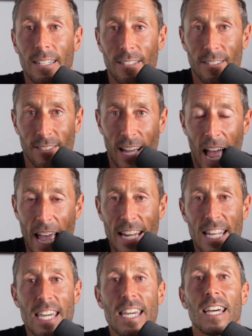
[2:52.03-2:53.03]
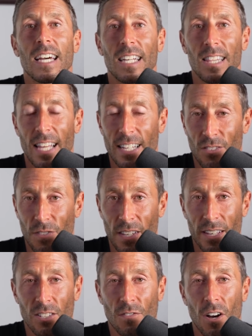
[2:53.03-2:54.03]
satiety, less
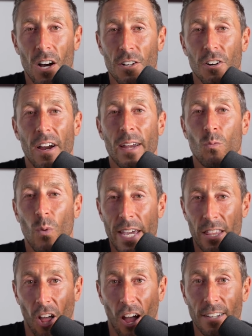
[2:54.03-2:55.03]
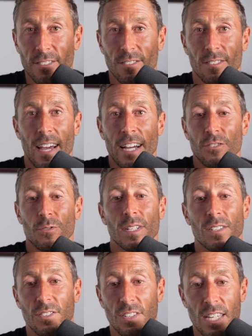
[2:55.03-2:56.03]
feelings of hunger, and weight loss, as you
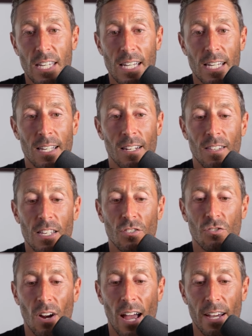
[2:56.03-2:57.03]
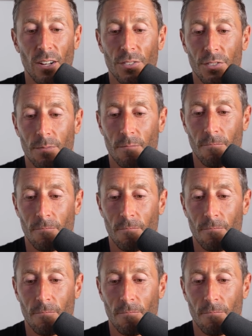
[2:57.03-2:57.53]
can see in these trials.